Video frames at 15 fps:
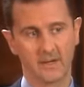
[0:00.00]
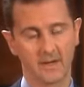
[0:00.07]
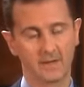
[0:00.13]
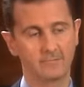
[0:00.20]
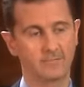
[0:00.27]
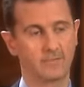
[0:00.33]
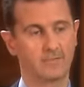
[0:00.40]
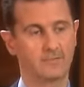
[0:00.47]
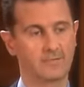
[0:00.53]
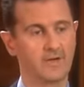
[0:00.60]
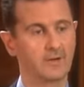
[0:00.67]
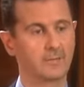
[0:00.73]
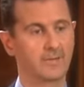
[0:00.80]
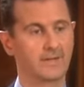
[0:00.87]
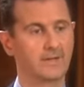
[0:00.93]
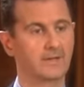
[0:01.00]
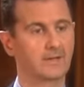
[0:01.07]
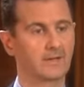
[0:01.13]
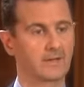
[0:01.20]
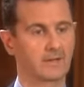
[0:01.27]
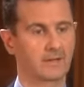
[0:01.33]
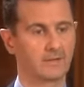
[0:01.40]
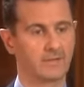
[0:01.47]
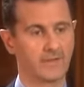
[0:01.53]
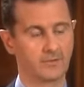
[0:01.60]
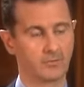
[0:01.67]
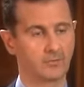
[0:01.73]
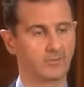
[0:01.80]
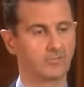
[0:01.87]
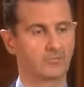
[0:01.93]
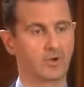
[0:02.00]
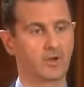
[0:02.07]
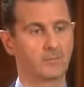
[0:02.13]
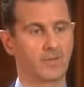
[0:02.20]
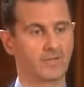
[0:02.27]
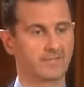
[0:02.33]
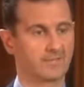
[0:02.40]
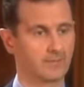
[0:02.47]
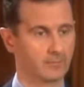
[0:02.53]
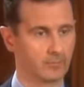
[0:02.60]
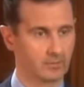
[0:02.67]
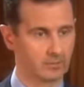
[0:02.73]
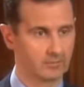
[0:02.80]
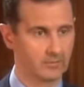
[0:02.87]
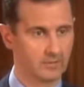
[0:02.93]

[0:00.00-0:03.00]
after the very beginning that you described as simple.